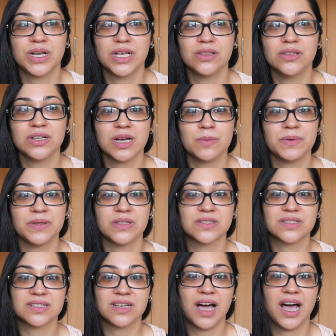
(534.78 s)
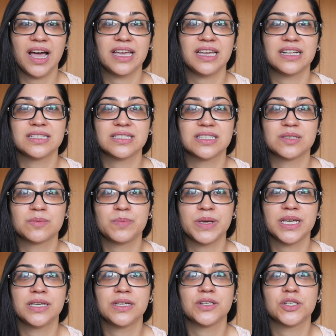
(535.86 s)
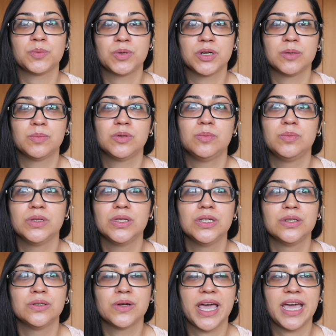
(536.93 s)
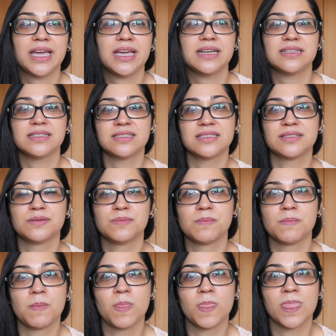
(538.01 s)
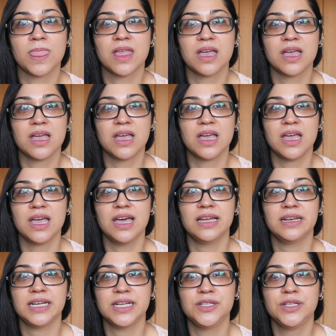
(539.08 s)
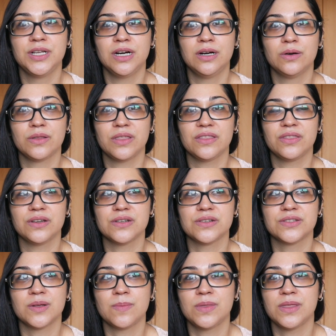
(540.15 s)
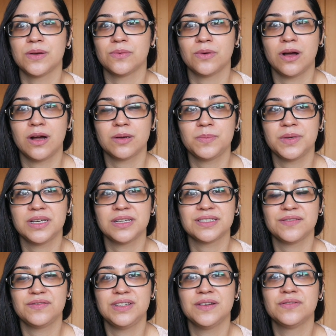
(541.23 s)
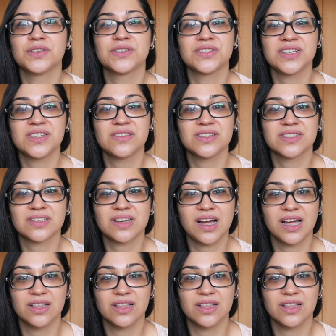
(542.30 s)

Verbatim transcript: And when I look up in the sky, it's this pinkish purple blue haze. And I know that there's something wrong because I've never seen the